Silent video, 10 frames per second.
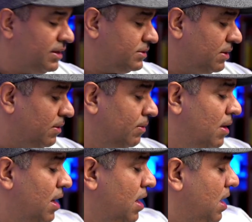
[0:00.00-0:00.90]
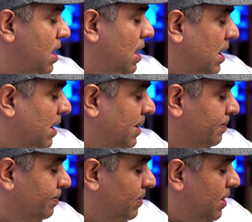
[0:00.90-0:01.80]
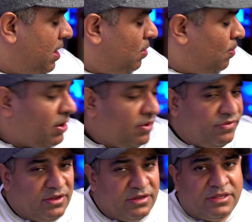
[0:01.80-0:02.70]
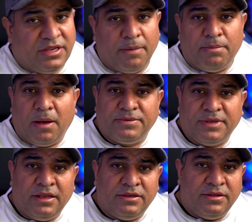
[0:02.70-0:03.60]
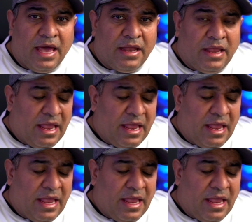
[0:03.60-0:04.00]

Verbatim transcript: So, um, one of the step ups into that,